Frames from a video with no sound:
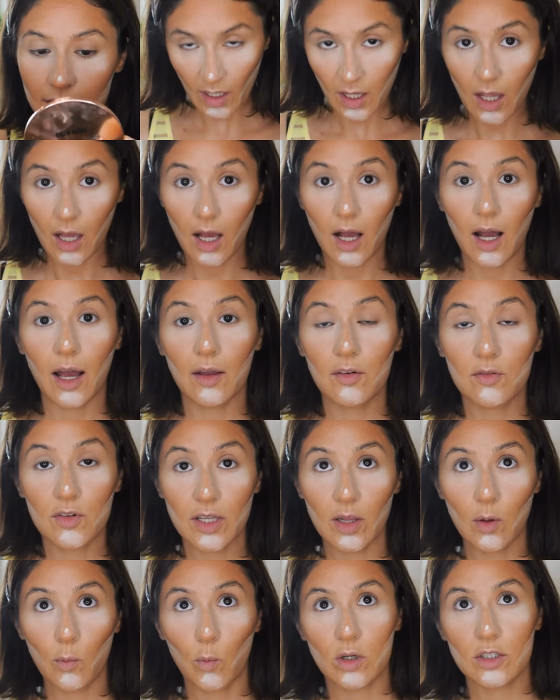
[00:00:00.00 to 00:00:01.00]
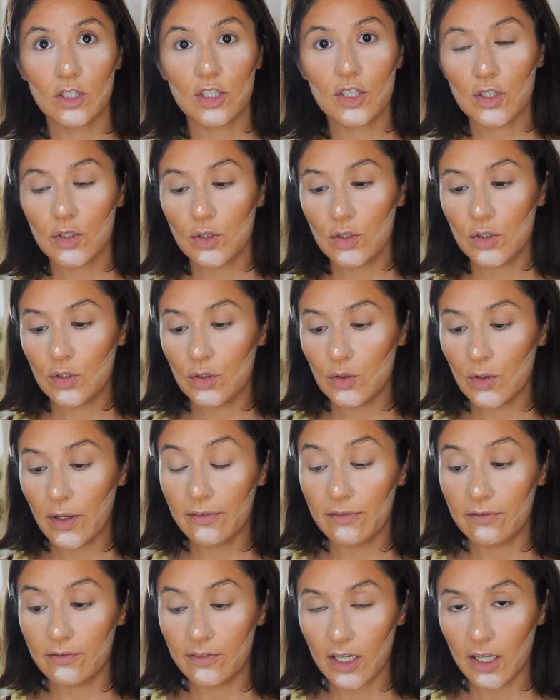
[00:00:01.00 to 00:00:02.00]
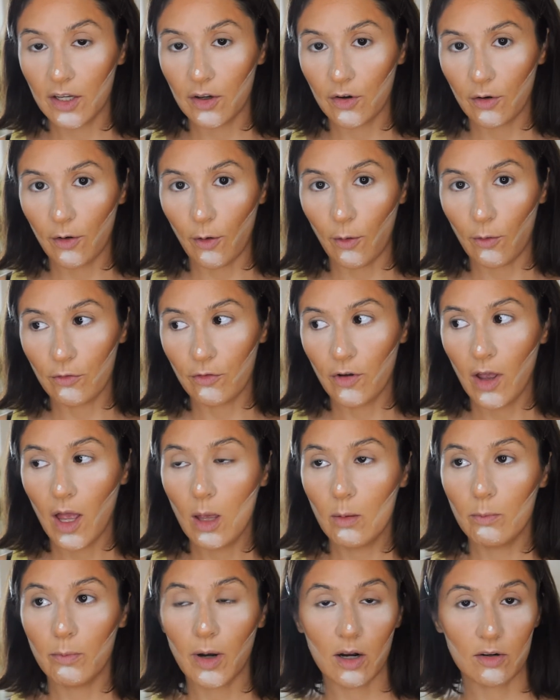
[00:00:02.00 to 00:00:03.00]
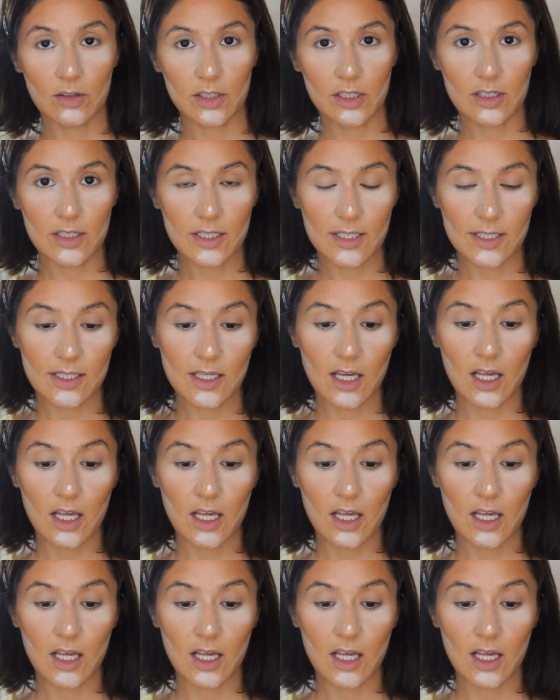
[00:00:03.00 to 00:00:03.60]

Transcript: I really want to do a video of powders